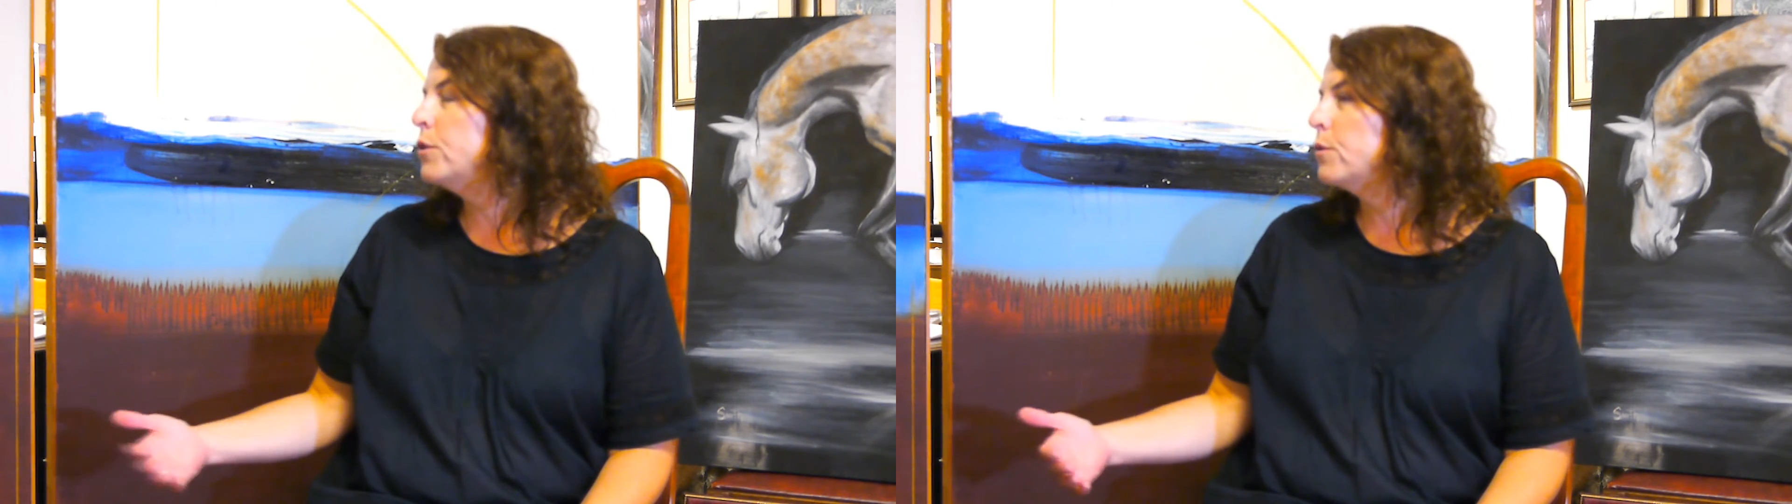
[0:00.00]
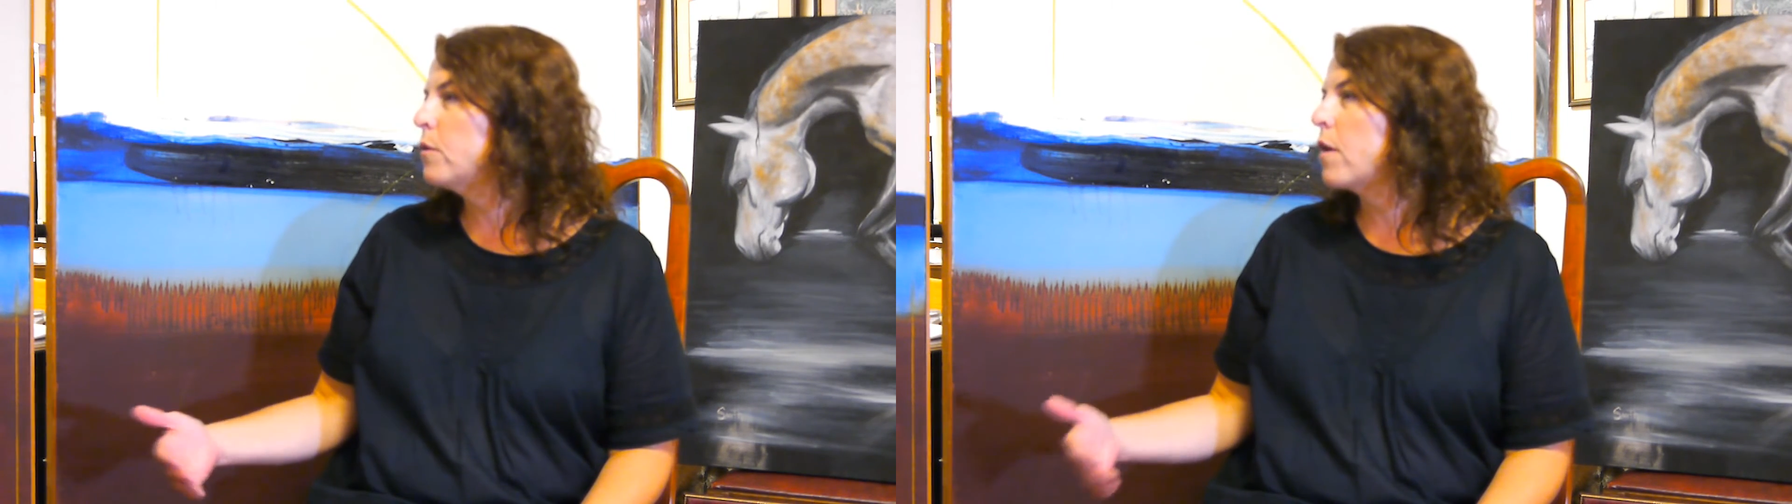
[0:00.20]

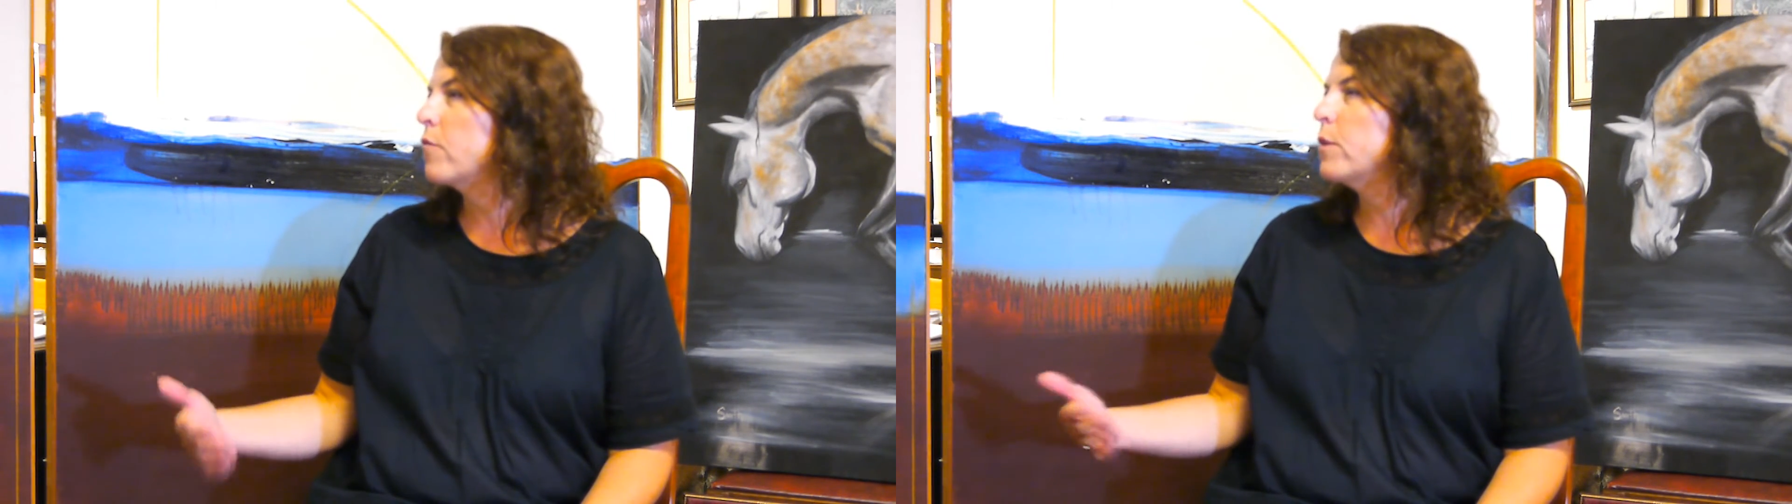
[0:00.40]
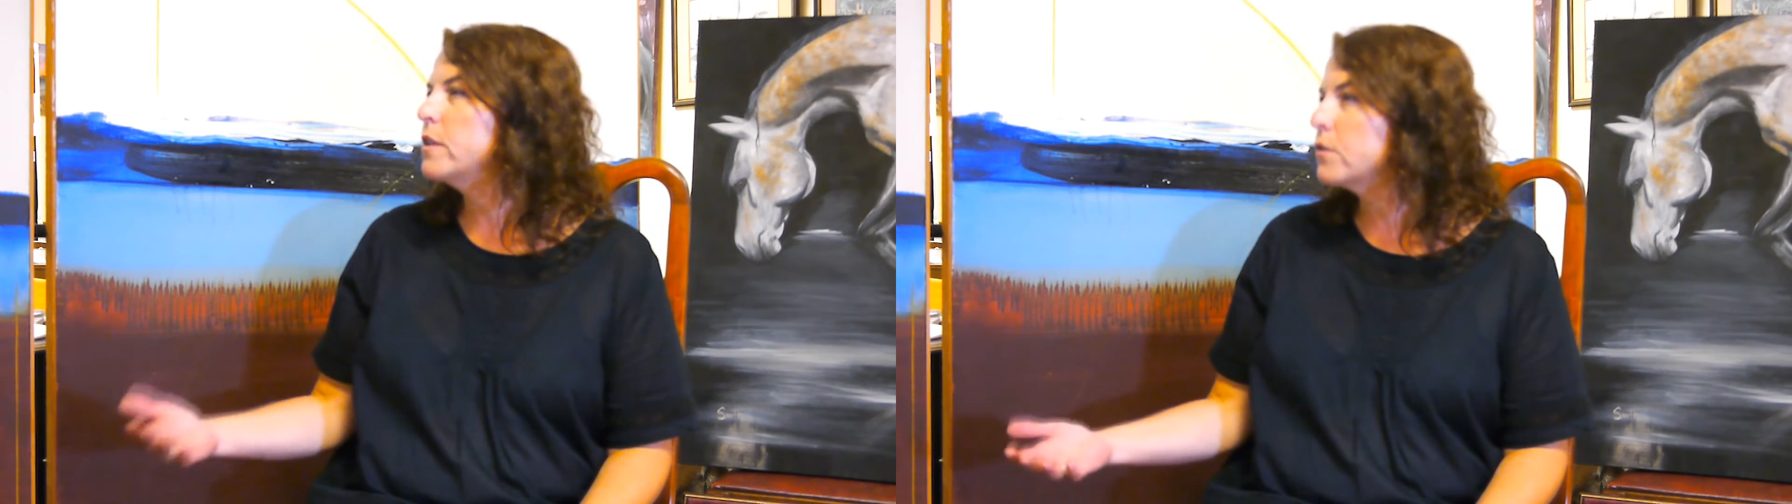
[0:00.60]
Do you do a
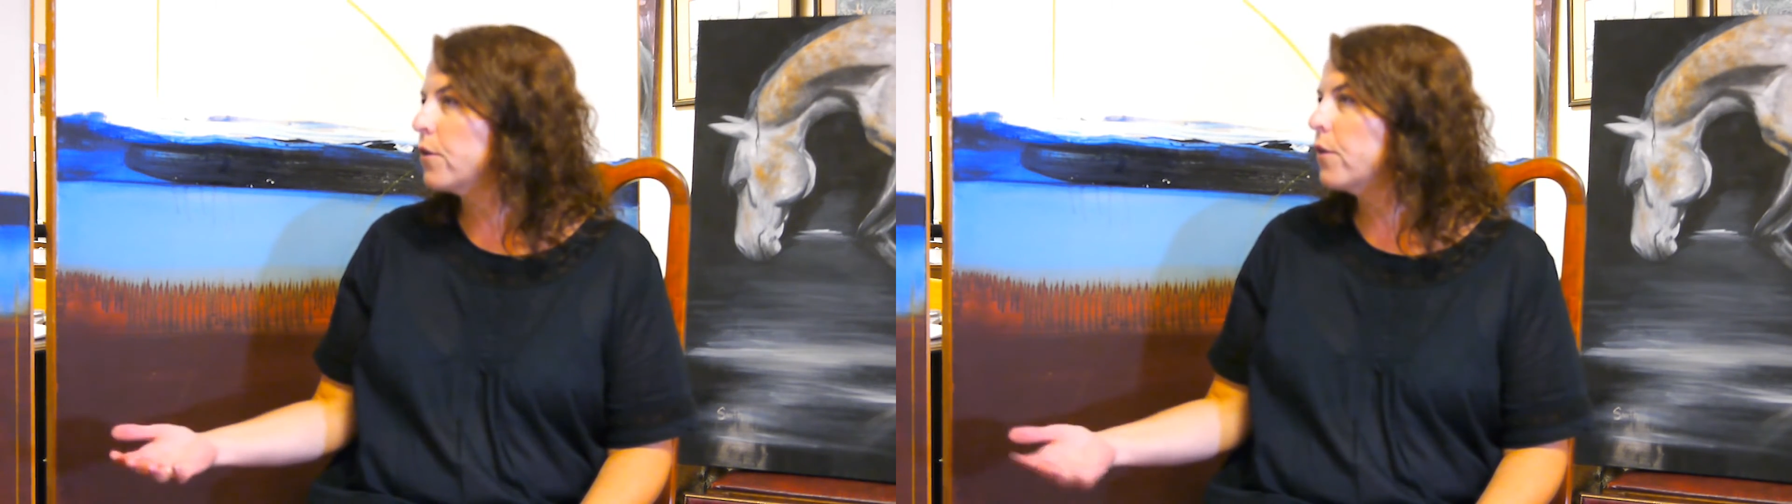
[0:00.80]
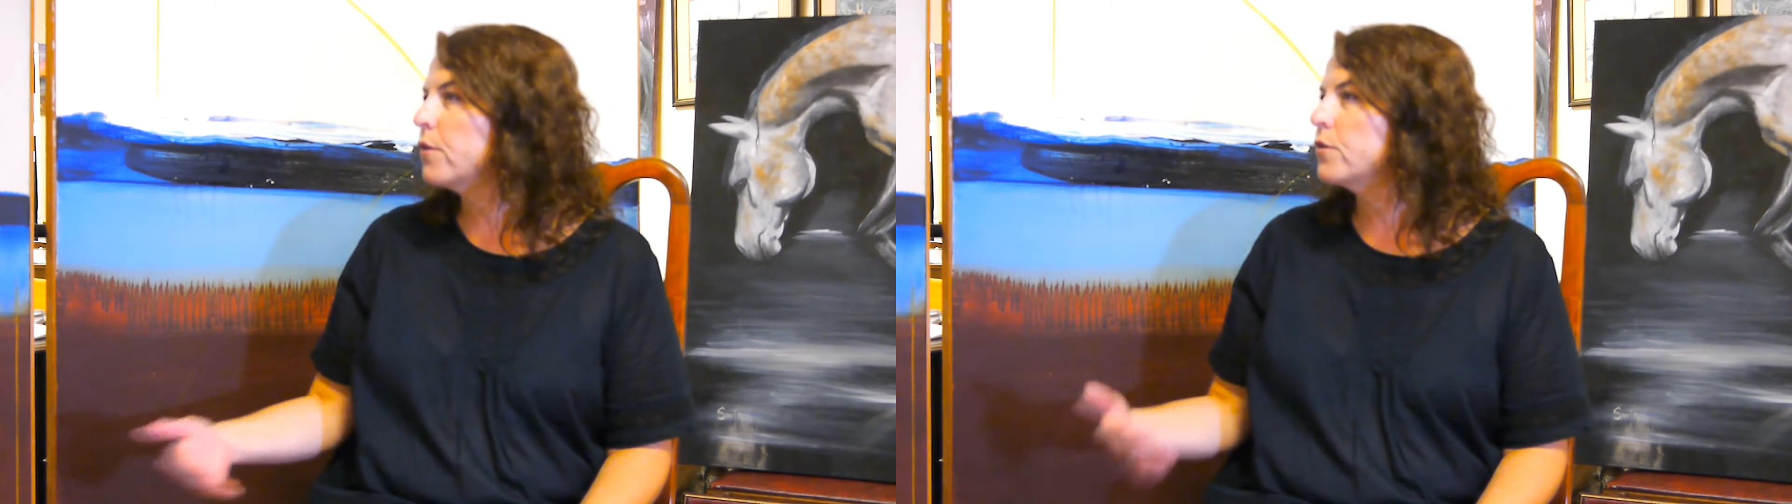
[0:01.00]
lot of
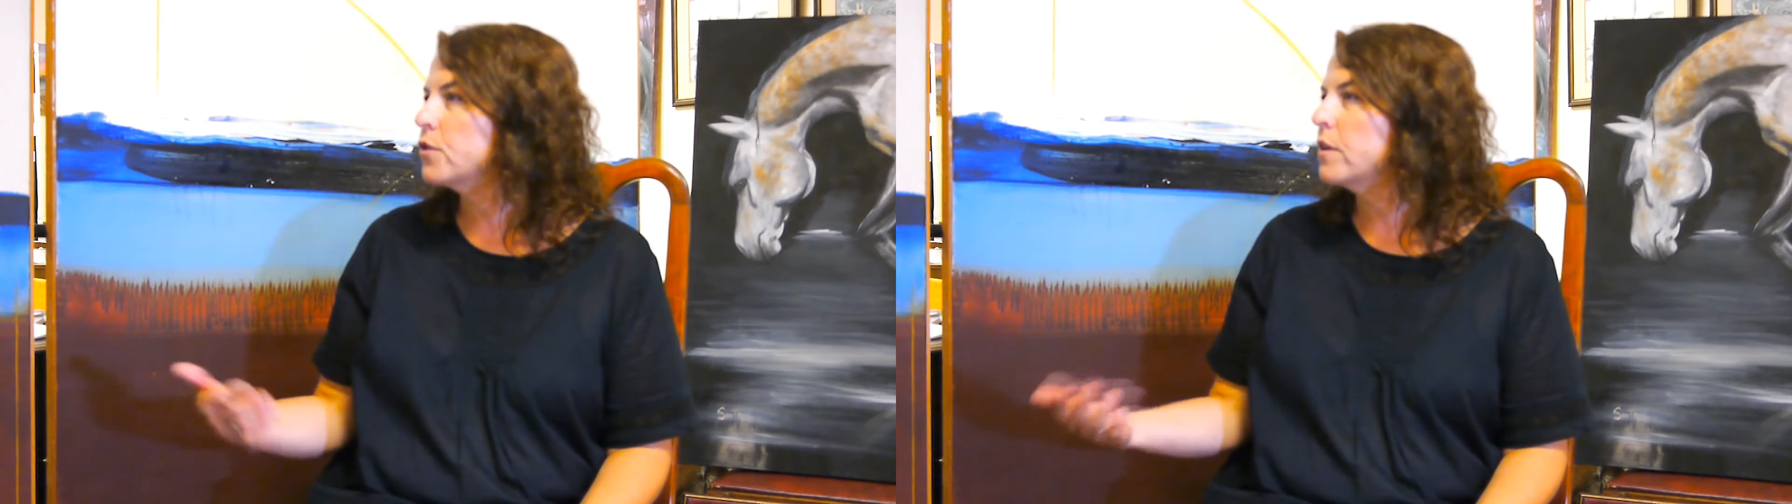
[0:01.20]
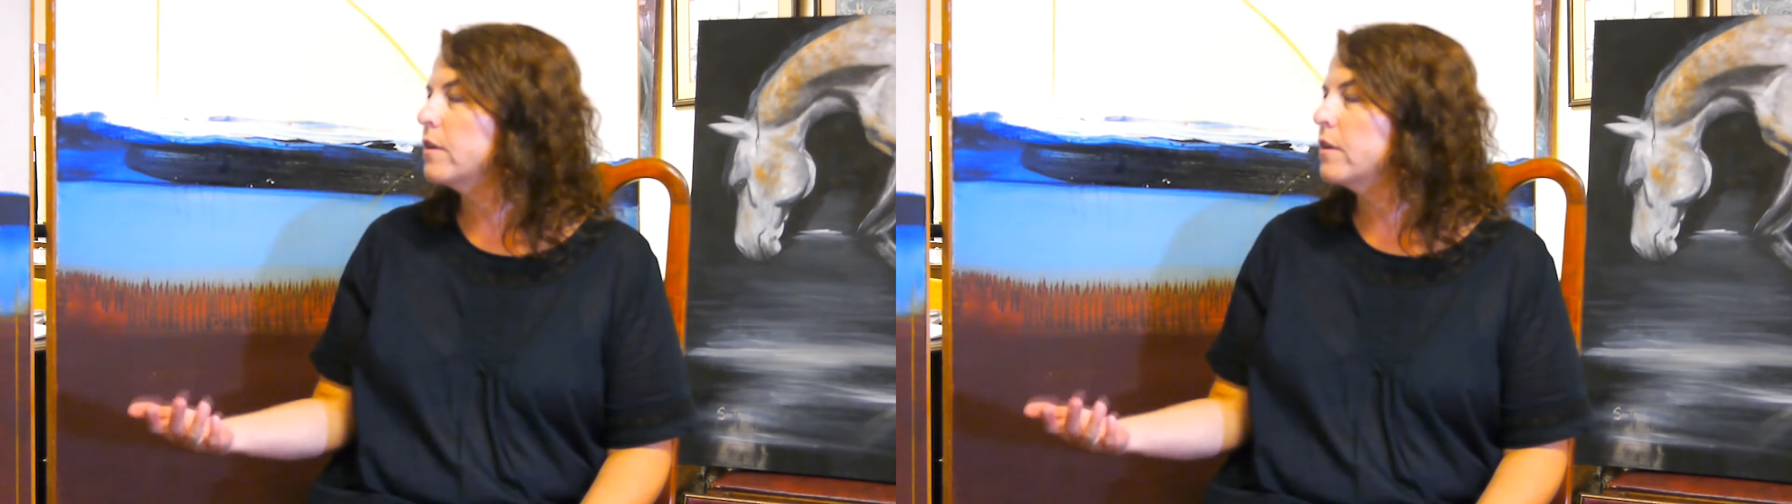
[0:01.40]
research?